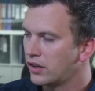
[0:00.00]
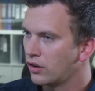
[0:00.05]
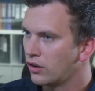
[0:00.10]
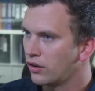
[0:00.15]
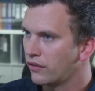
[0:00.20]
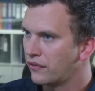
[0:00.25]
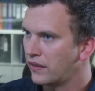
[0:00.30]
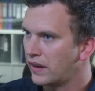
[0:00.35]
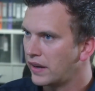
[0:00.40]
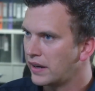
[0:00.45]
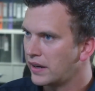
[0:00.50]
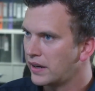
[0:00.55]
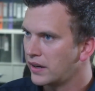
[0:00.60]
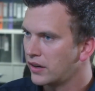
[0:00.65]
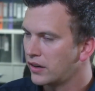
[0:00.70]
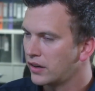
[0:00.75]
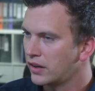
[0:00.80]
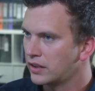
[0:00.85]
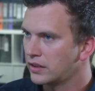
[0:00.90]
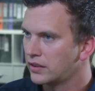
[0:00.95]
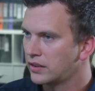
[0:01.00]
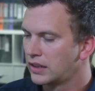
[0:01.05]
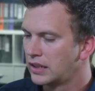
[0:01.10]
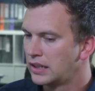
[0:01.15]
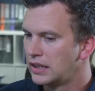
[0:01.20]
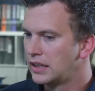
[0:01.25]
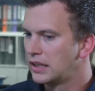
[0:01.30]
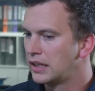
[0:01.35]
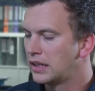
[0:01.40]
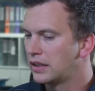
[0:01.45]
of air and
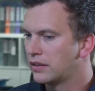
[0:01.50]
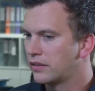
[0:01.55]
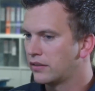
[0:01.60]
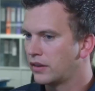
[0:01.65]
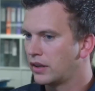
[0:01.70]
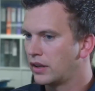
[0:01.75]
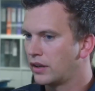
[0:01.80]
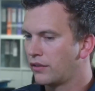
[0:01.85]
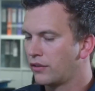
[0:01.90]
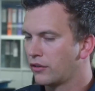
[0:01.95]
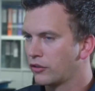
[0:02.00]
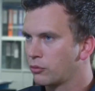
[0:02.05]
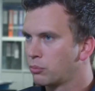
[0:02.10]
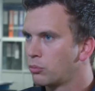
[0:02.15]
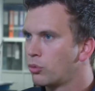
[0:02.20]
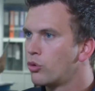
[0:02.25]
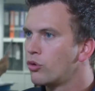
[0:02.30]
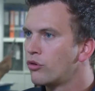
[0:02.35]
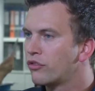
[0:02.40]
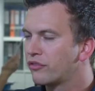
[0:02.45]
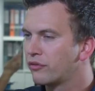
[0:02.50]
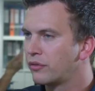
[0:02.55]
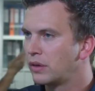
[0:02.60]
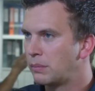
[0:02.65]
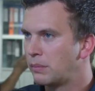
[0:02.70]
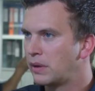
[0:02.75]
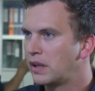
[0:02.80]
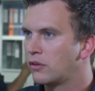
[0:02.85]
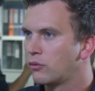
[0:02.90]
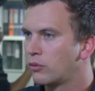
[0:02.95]
it smooth we
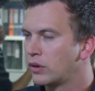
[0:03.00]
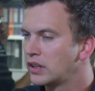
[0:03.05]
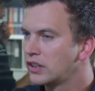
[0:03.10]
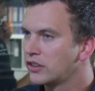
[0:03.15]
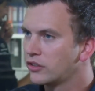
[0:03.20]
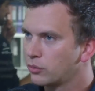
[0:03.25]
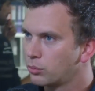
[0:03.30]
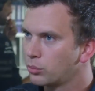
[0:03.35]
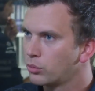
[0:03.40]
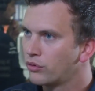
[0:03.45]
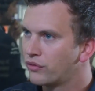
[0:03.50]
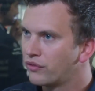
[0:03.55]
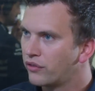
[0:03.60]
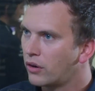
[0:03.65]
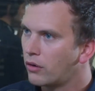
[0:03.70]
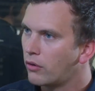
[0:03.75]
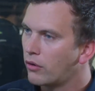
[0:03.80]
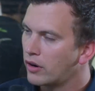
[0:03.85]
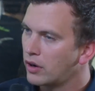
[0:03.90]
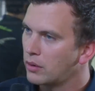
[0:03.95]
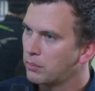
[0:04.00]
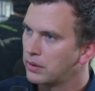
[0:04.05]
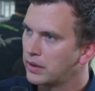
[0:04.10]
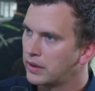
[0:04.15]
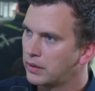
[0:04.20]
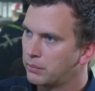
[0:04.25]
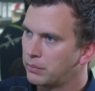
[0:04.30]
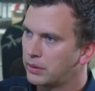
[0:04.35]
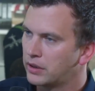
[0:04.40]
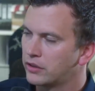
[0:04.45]
mean really smooth for our
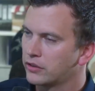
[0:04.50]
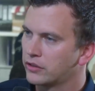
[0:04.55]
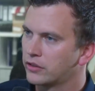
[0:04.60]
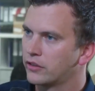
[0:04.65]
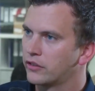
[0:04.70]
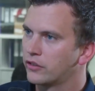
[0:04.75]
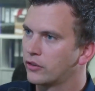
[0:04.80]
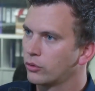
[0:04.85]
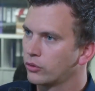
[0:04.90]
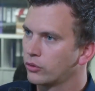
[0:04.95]
airplane because it's so